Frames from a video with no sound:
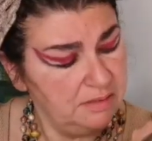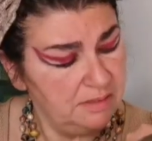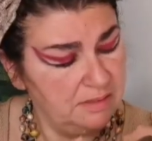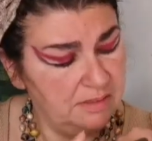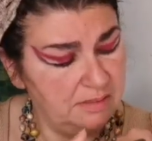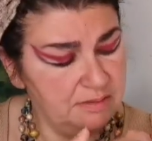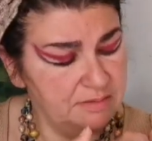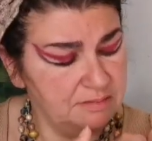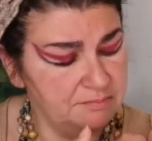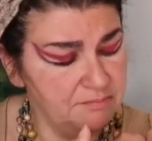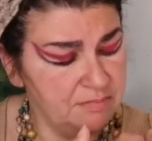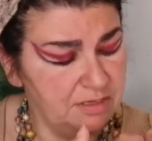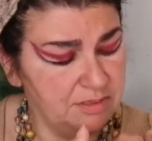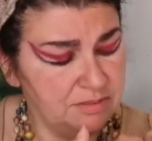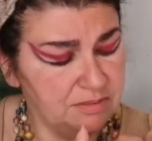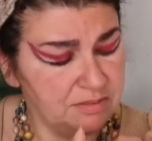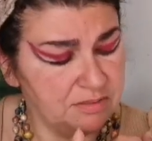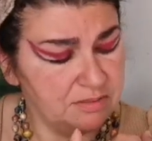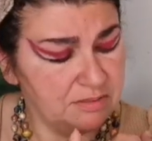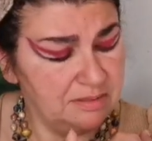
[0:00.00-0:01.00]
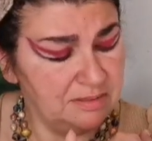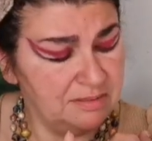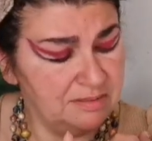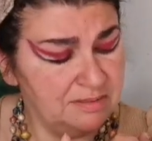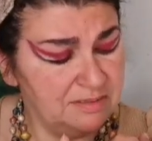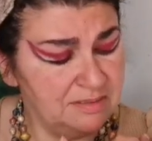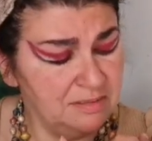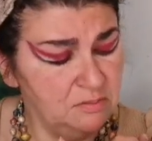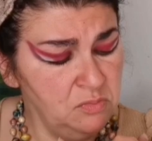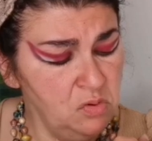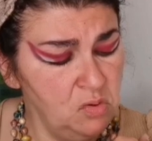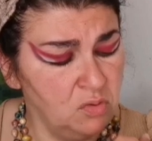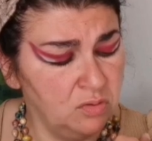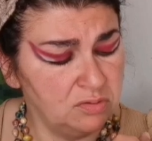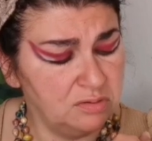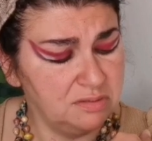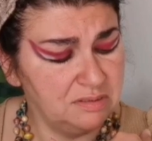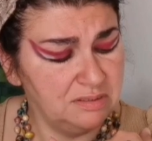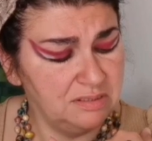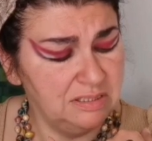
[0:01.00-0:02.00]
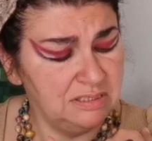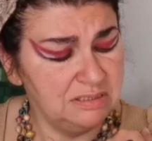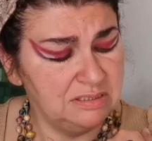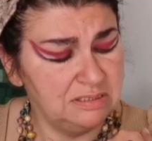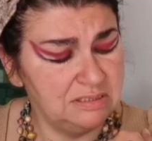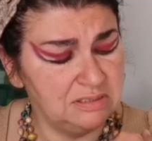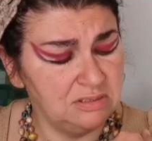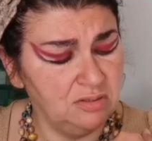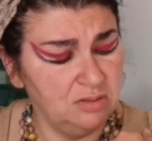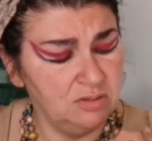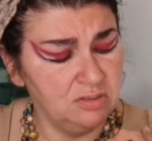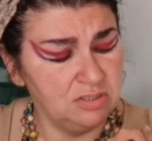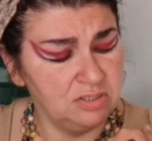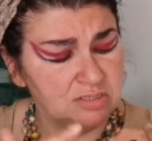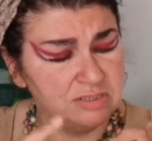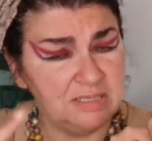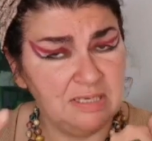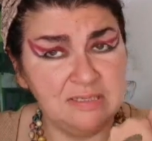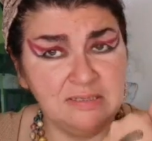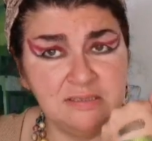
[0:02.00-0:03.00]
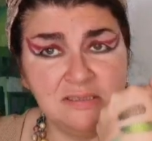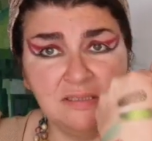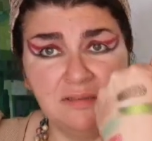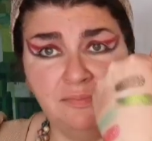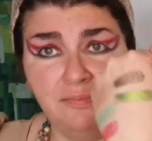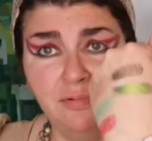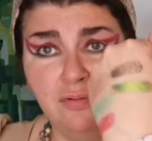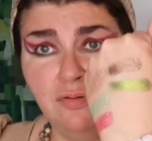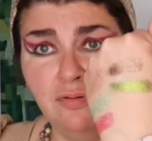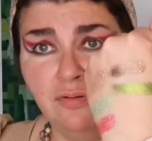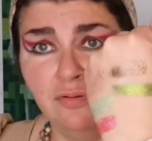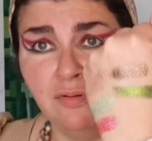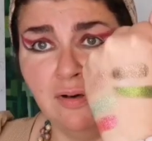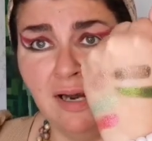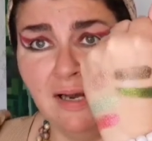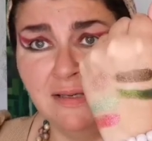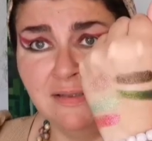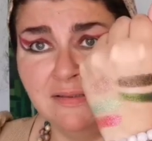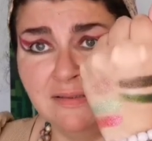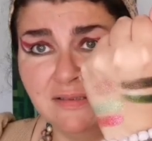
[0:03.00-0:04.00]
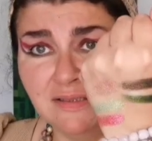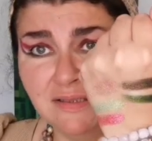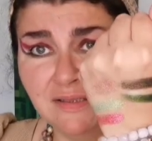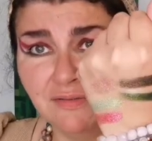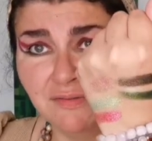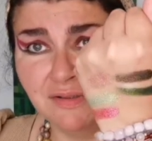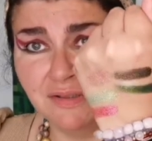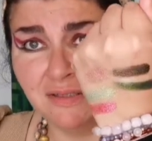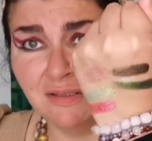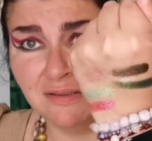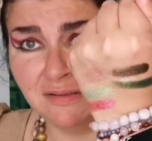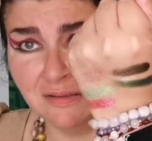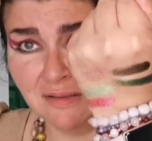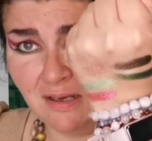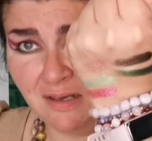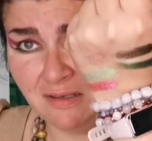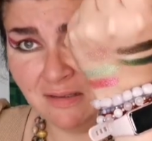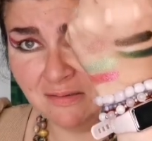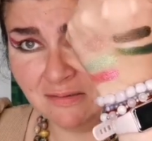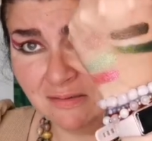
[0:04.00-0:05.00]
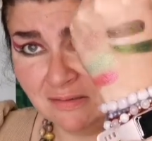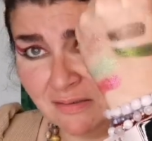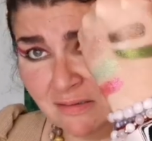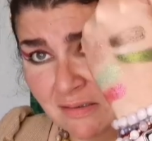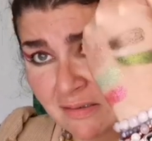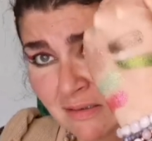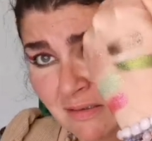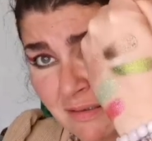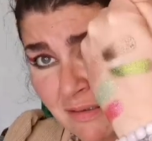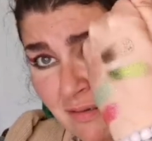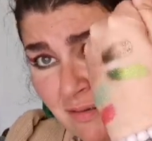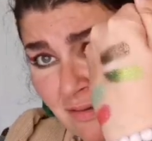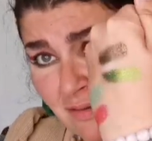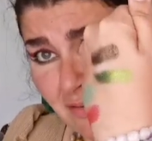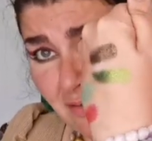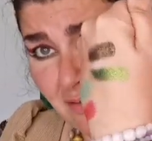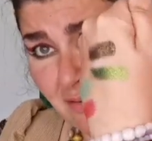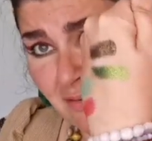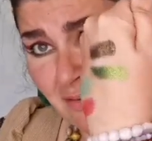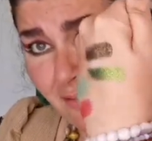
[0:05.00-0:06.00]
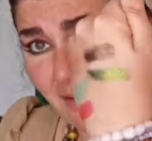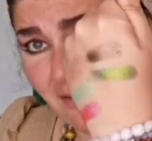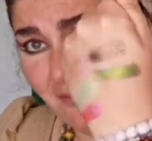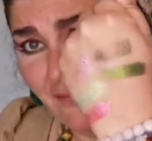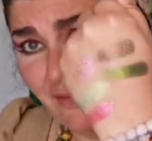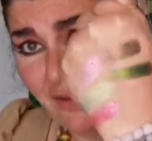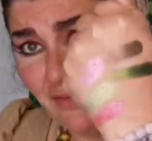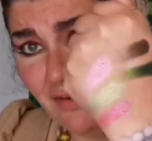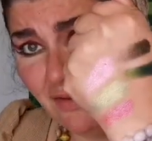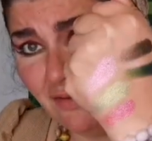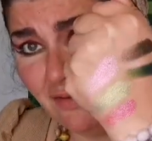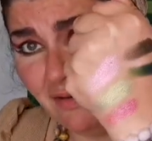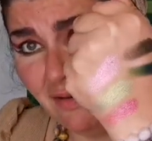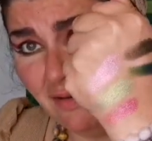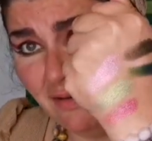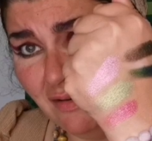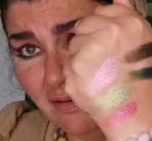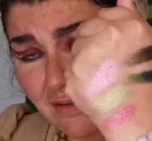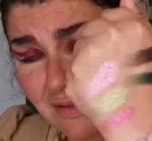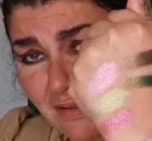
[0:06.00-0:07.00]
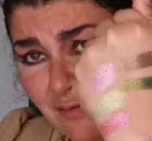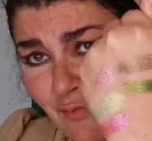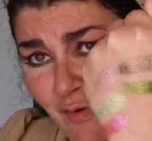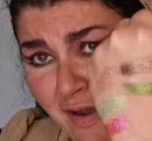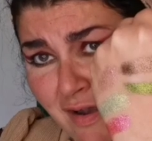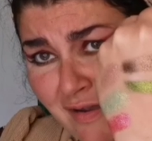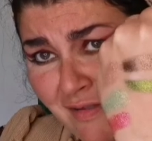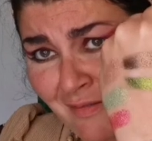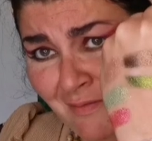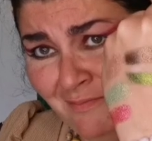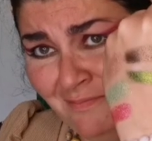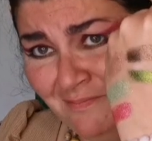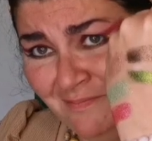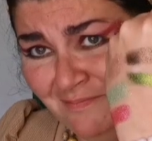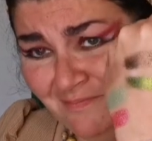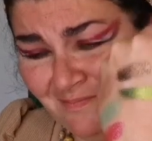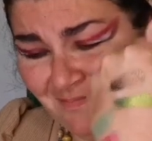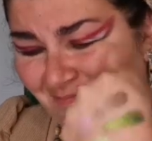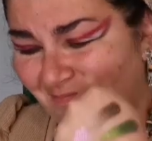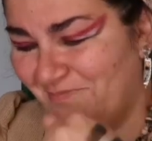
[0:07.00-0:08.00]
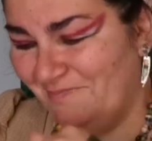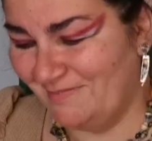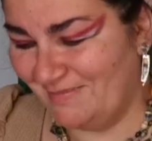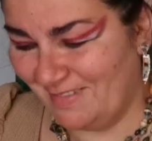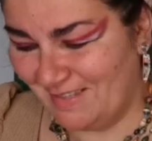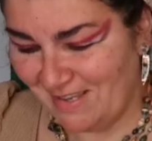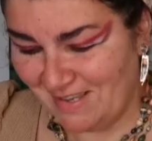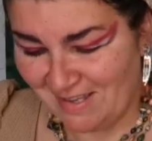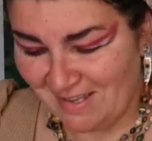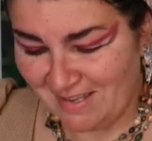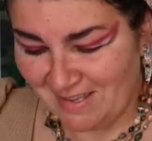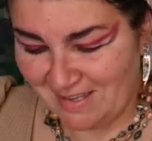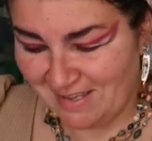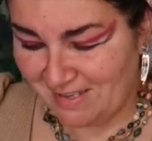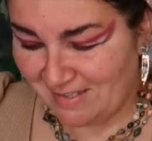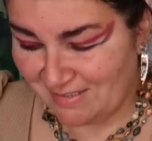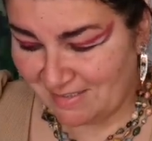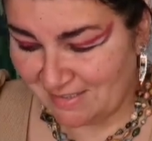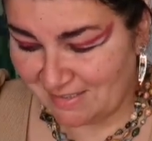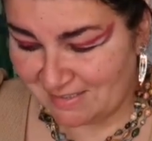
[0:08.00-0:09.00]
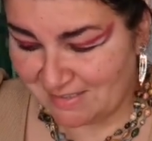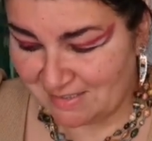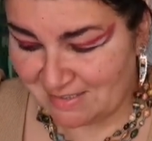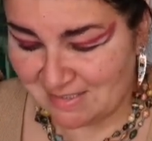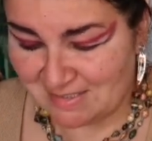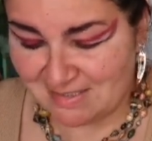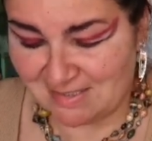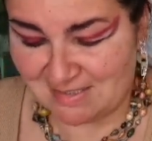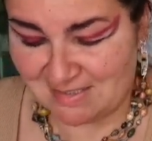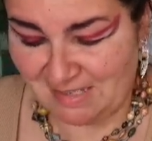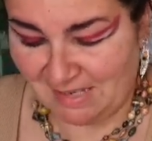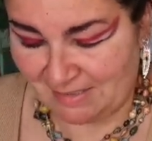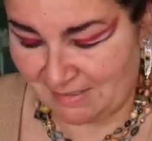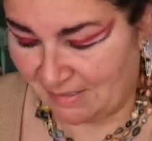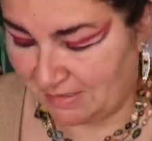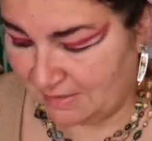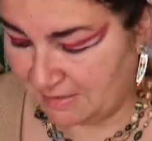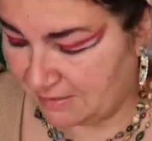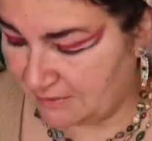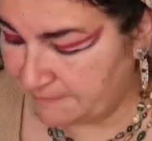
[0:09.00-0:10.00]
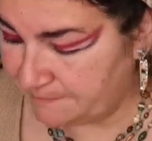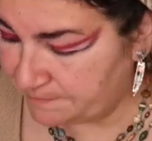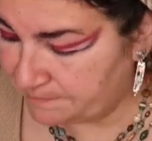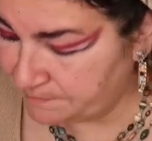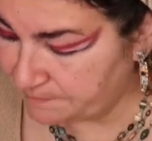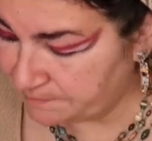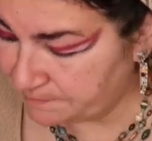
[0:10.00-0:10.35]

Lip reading: There is magic. It's smooth. It's gorgeous. I see blue. I see green. I see all my favorite colors in one. This is stunning.